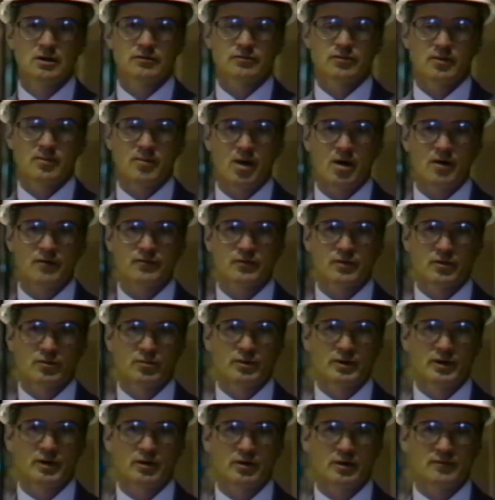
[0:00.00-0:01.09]
from off of the
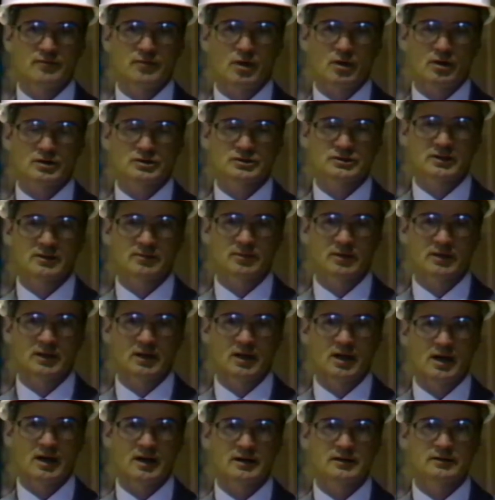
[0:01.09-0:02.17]
rear of our assembly
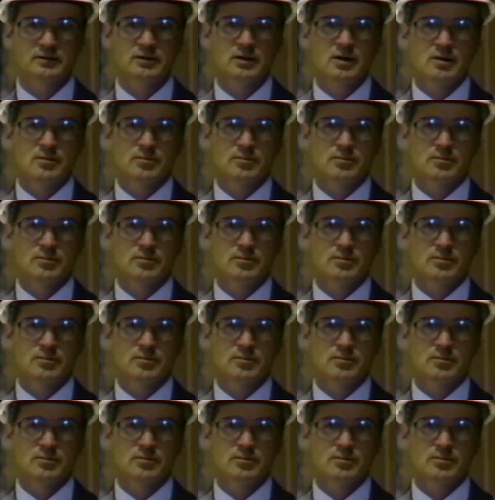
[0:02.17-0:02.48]
line